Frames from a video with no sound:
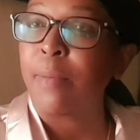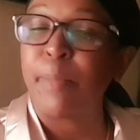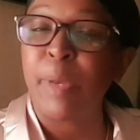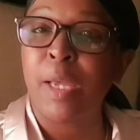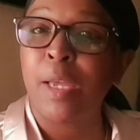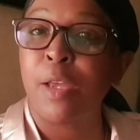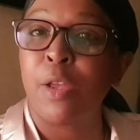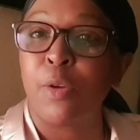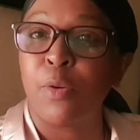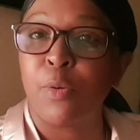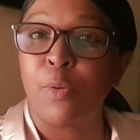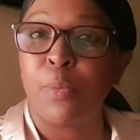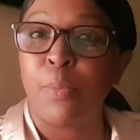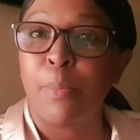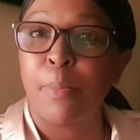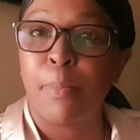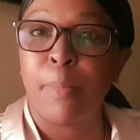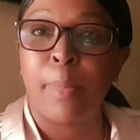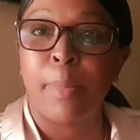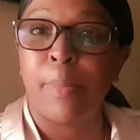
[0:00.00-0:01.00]
making you
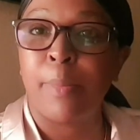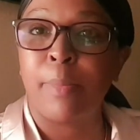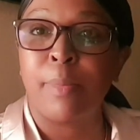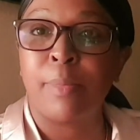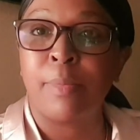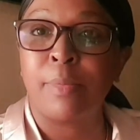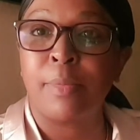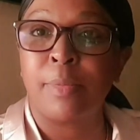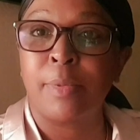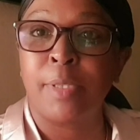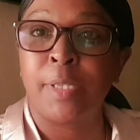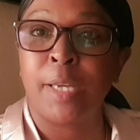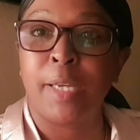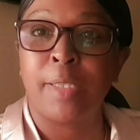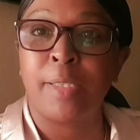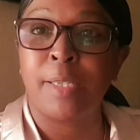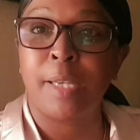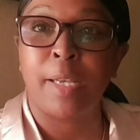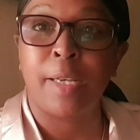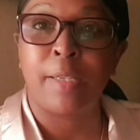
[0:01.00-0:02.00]

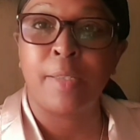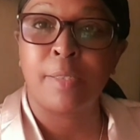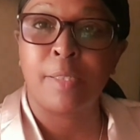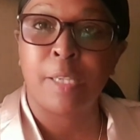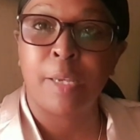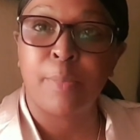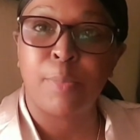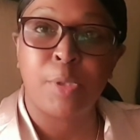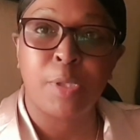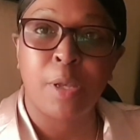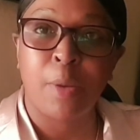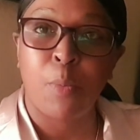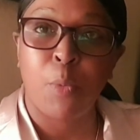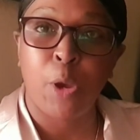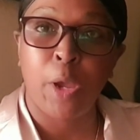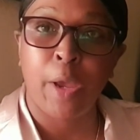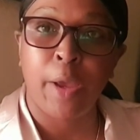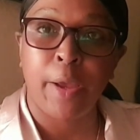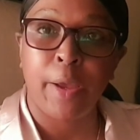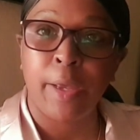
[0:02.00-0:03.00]
get any steps
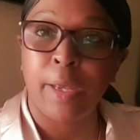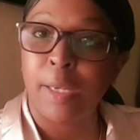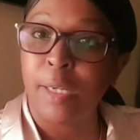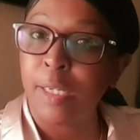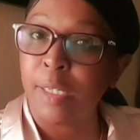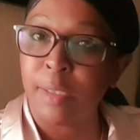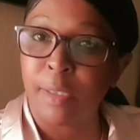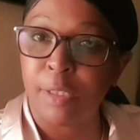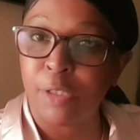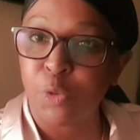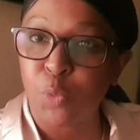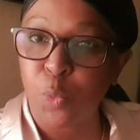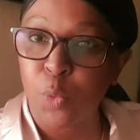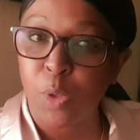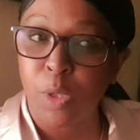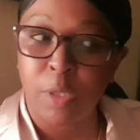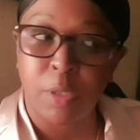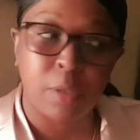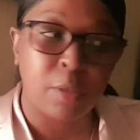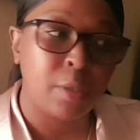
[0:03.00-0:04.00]
somewhere in this
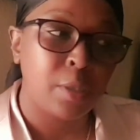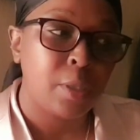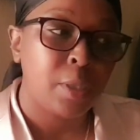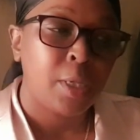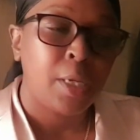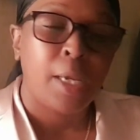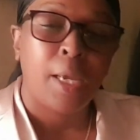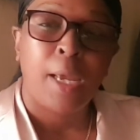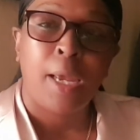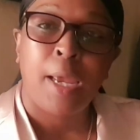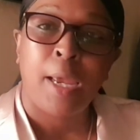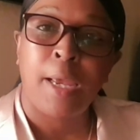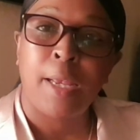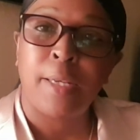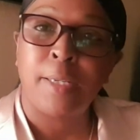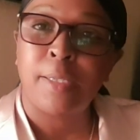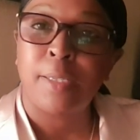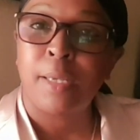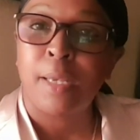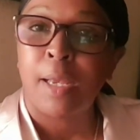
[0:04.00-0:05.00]
world.
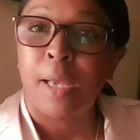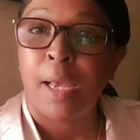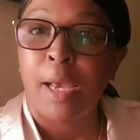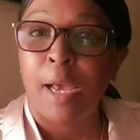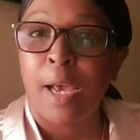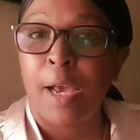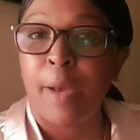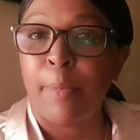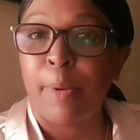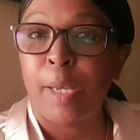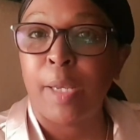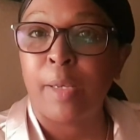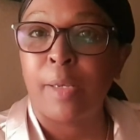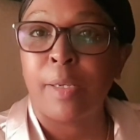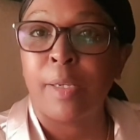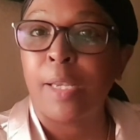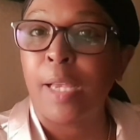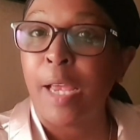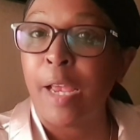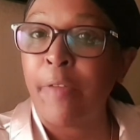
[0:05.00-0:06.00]
And I mean,
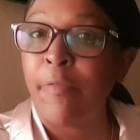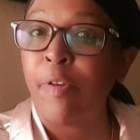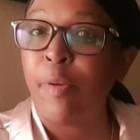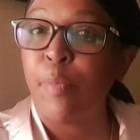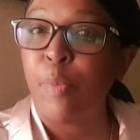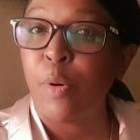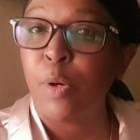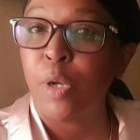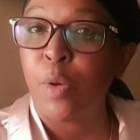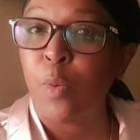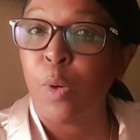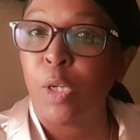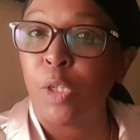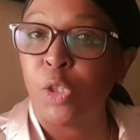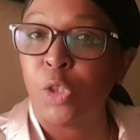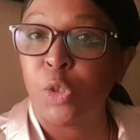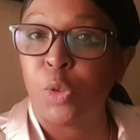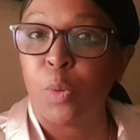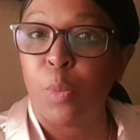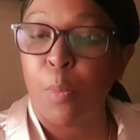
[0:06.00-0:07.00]
everybody
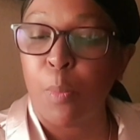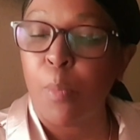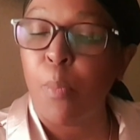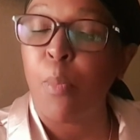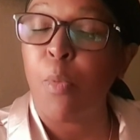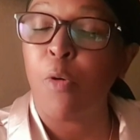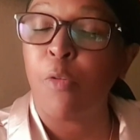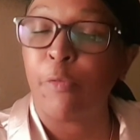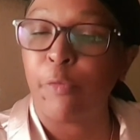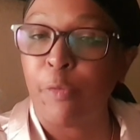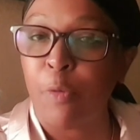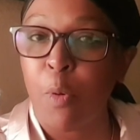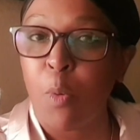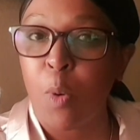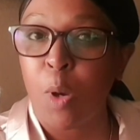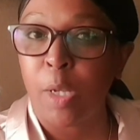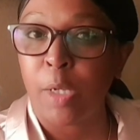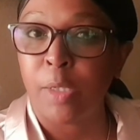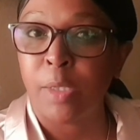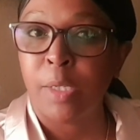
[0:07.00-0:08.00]
want to move
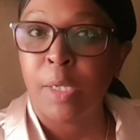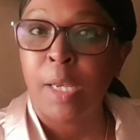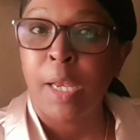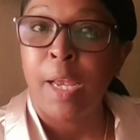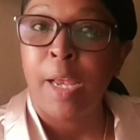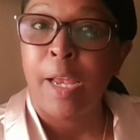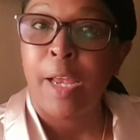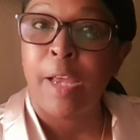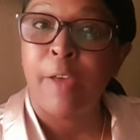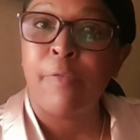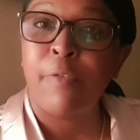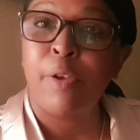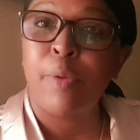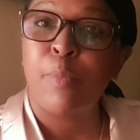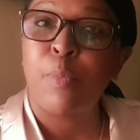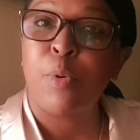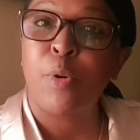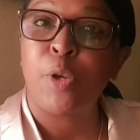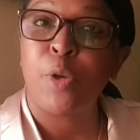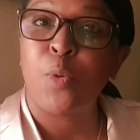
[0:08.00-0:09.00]
forward.
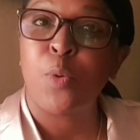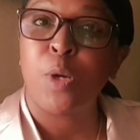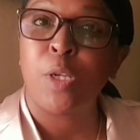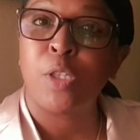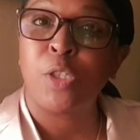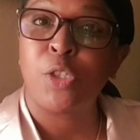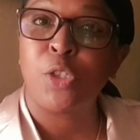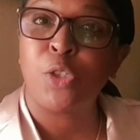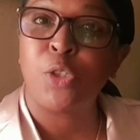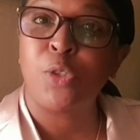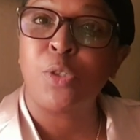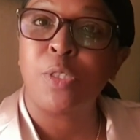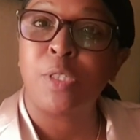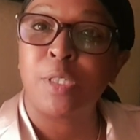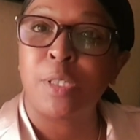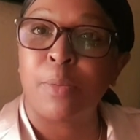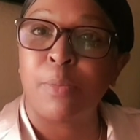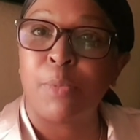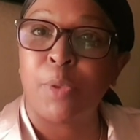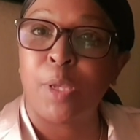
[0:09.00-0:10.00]
Everybody want to do
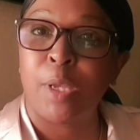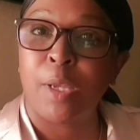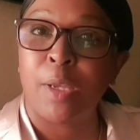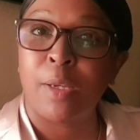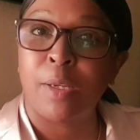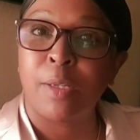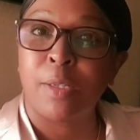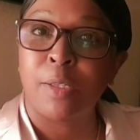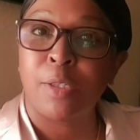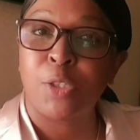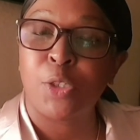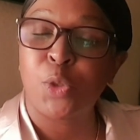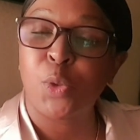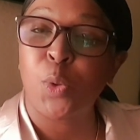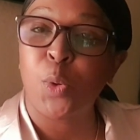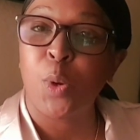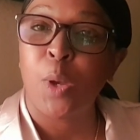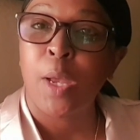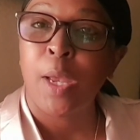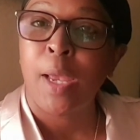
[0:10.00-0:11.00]
something
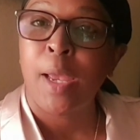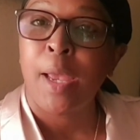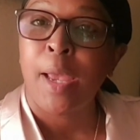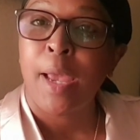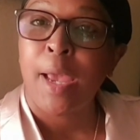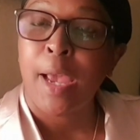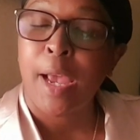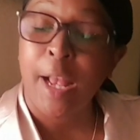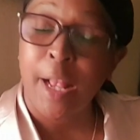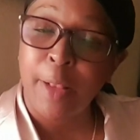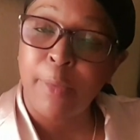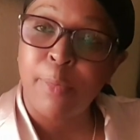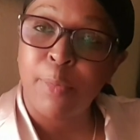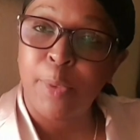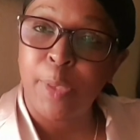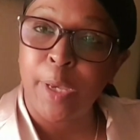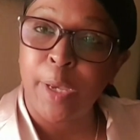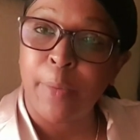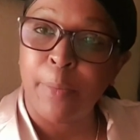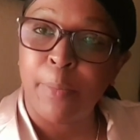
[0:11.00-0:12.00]
to help
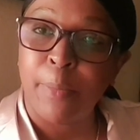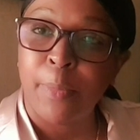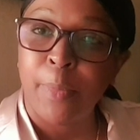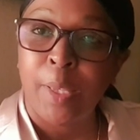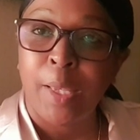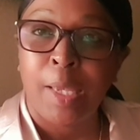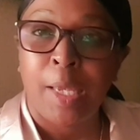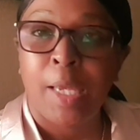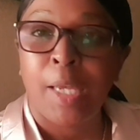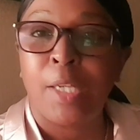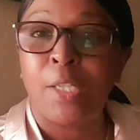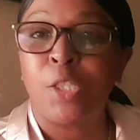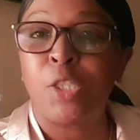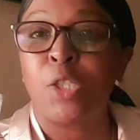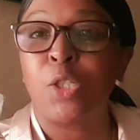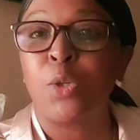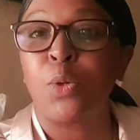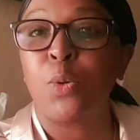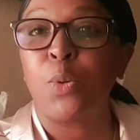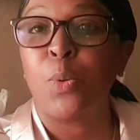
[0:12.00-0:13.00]
them
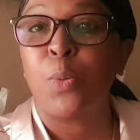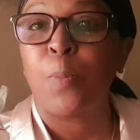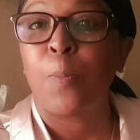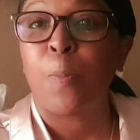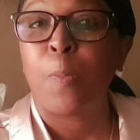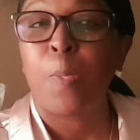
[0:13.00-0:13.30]
to